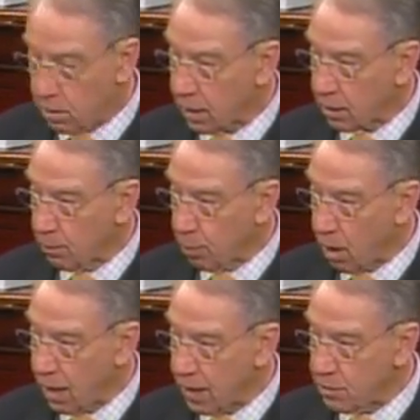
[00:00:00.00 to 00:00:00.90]
that
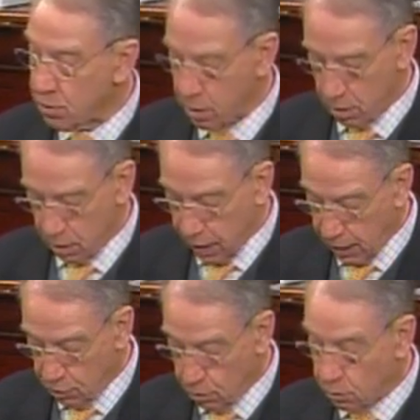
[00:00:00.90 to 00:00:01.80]
comprise
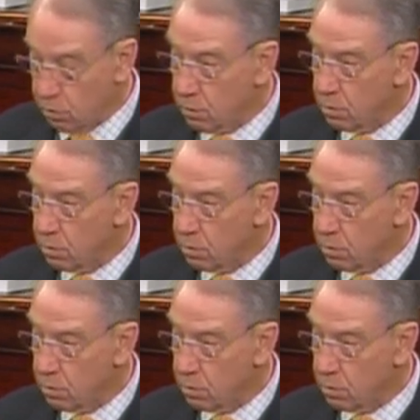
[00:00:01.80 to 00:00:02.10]
K2